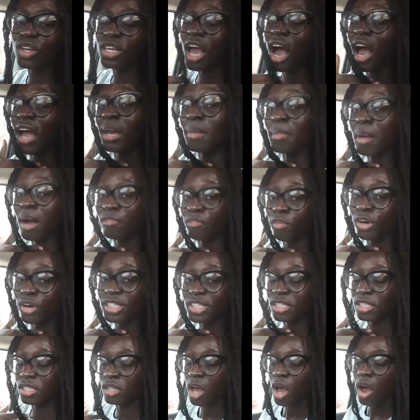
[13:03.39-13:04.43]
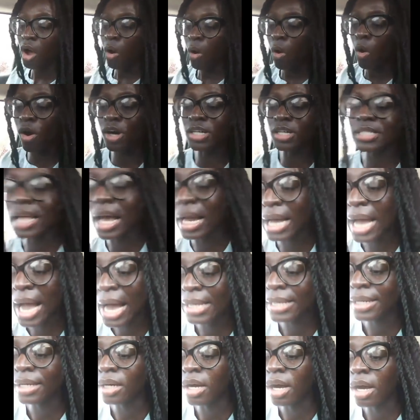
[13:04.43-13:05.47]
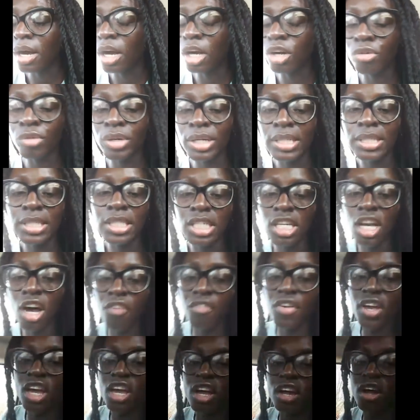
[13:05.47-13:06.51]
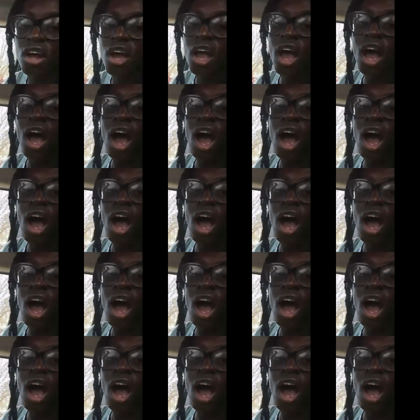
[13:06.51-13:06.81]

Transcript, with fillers: Y'all hear my voices hoarse. I got the uh, green tea over here.